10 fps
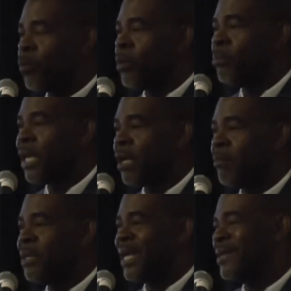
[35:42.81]
we may
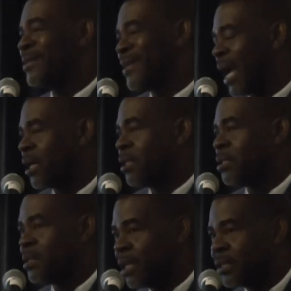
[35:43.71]
not be exactly
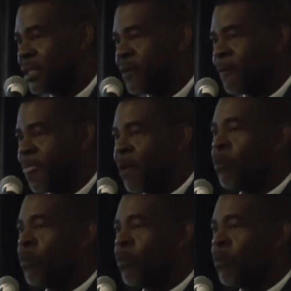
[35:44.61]
certain.